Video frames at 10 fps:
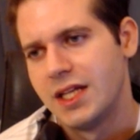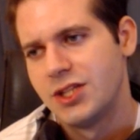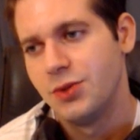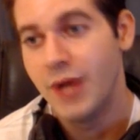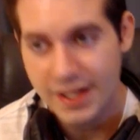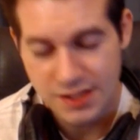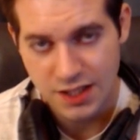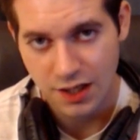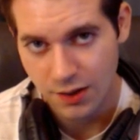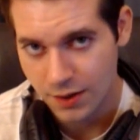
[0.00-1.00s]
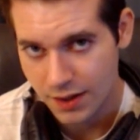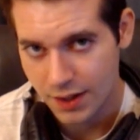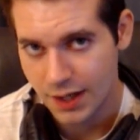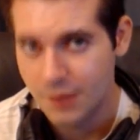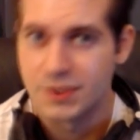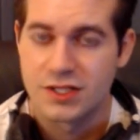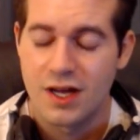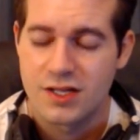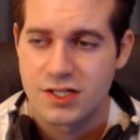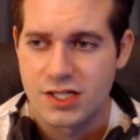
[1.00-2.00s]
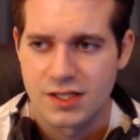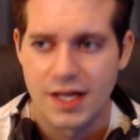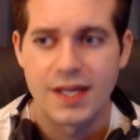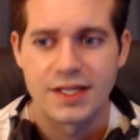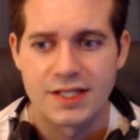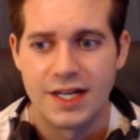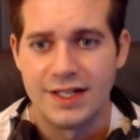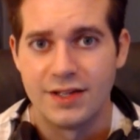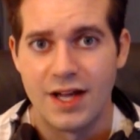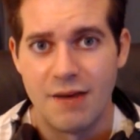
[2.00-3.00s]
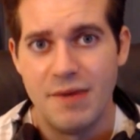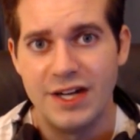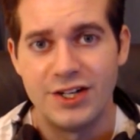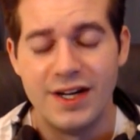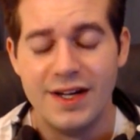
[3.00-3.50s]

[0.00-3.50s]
2 days ago and had a massage, and she's like, it's gotten a lot better.